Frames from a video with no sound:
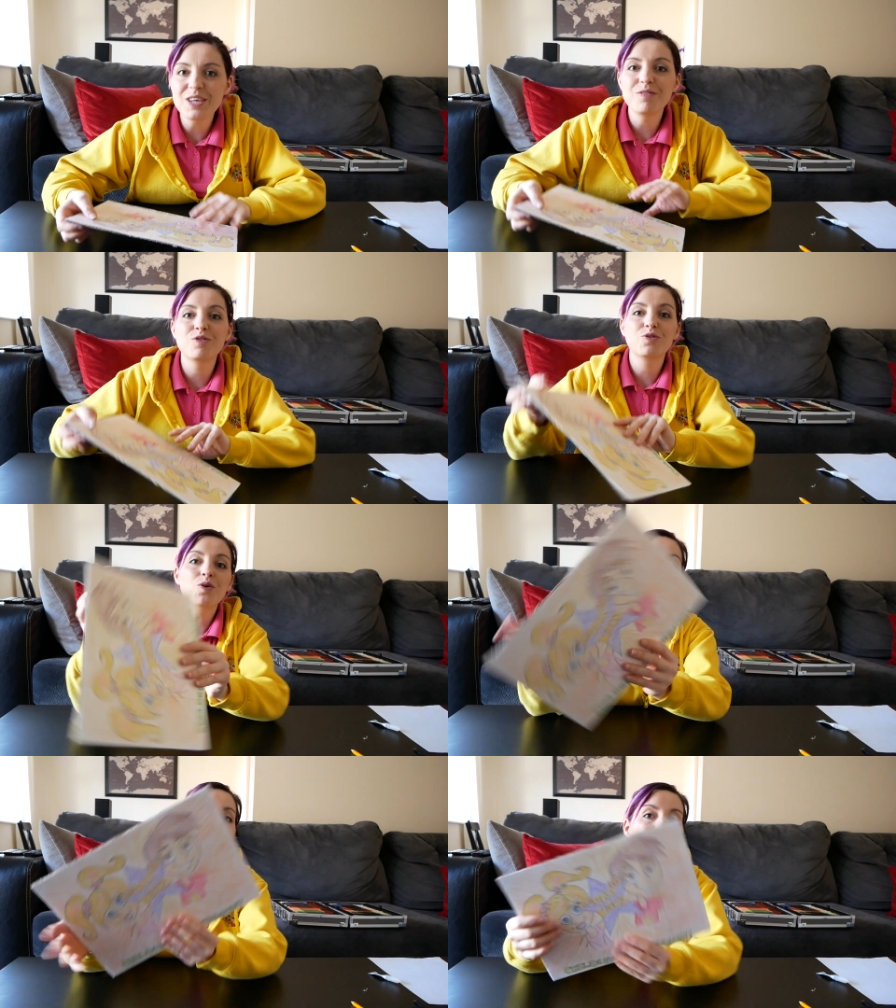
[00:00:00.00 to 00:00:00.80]
you've
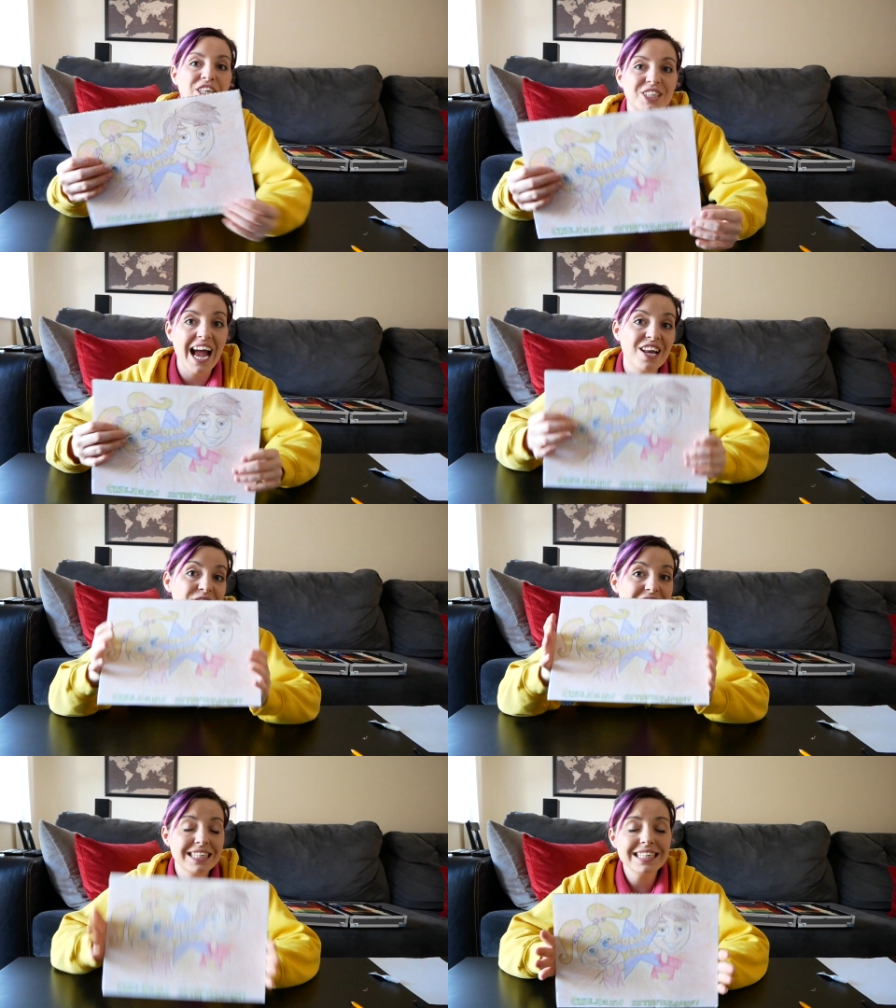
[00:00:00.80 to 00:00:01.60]
drawn your picture and
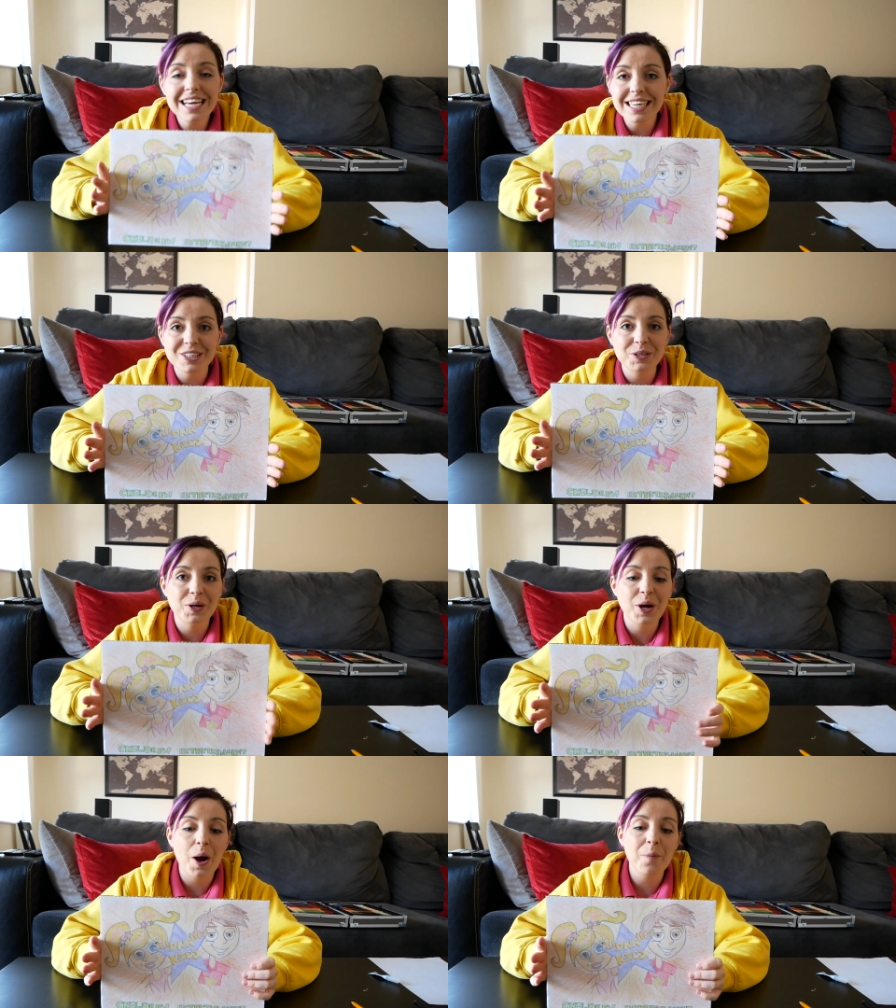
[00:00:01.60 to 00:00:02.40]
you've stuck it to
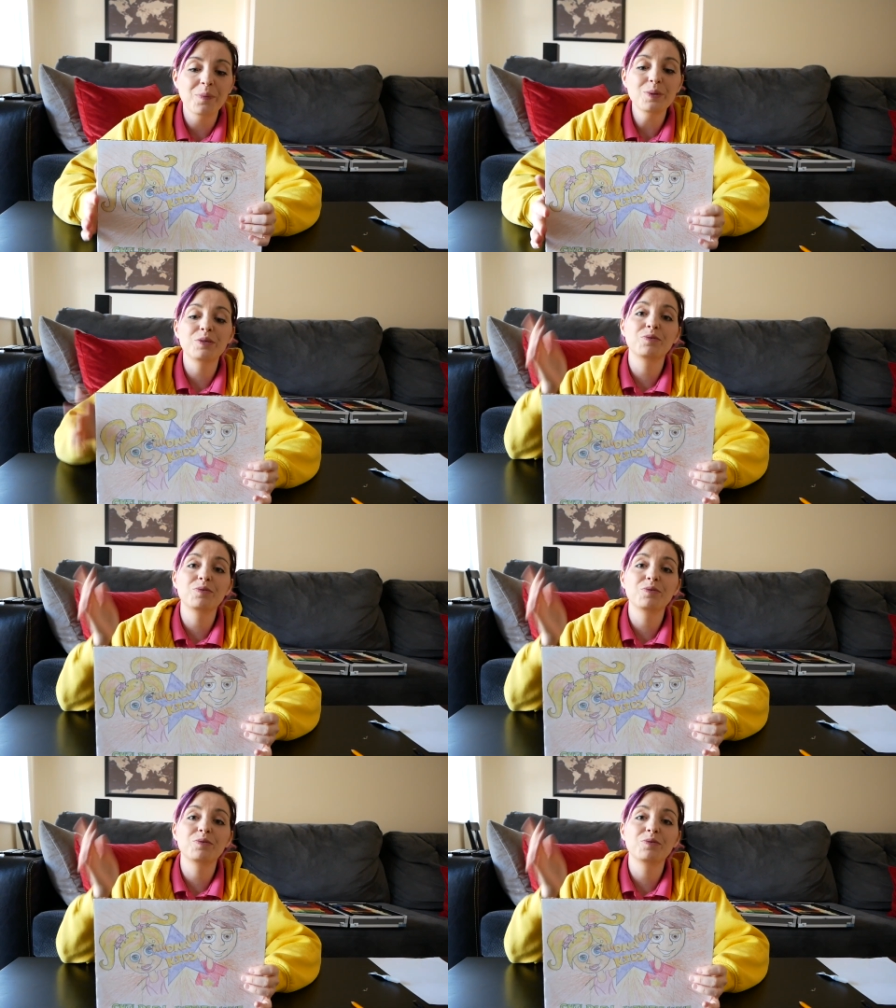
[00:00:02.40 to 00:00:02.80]
your cardboard,